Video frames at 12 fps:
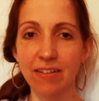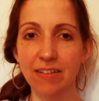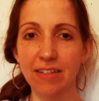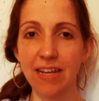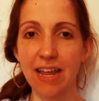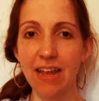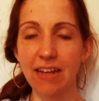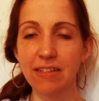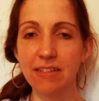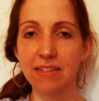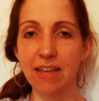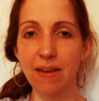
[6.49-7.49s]
The
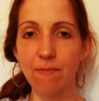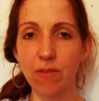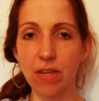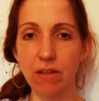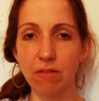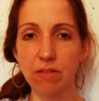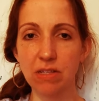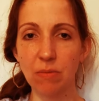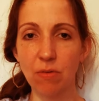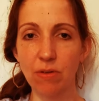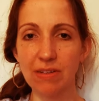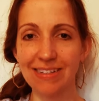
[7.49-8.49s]
next set of videos I'm
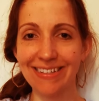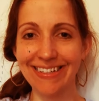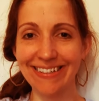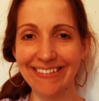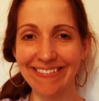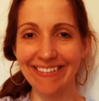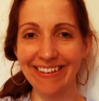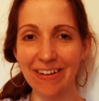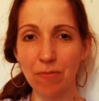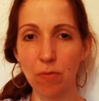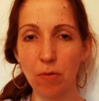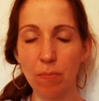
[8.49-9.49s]
going to do
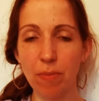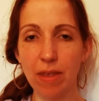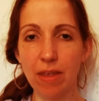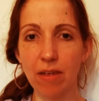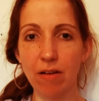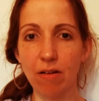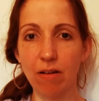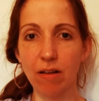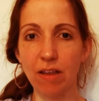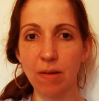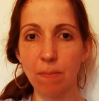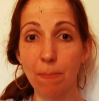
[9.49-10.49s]
will be
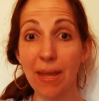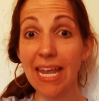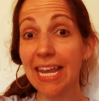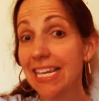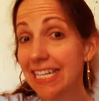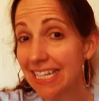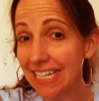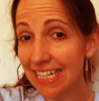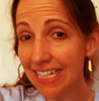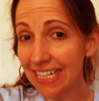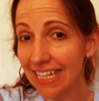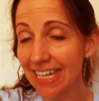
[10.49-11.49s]
on
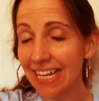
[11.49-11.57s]
painting.